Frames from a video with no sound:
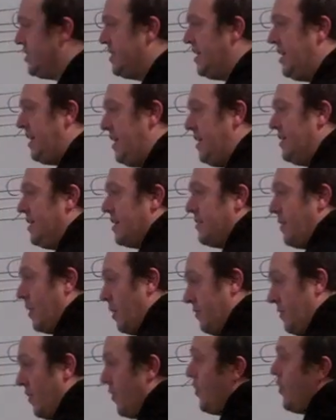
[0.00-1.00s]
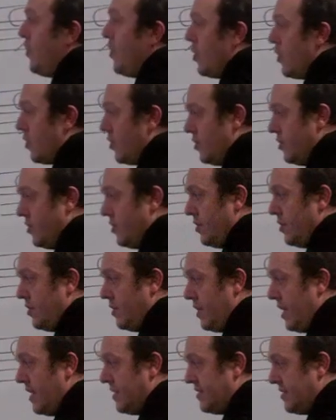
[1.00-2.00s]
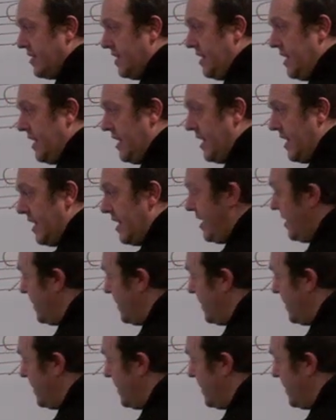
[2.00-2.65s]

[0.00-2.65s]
the interval of a third. Yeah, C, D, E,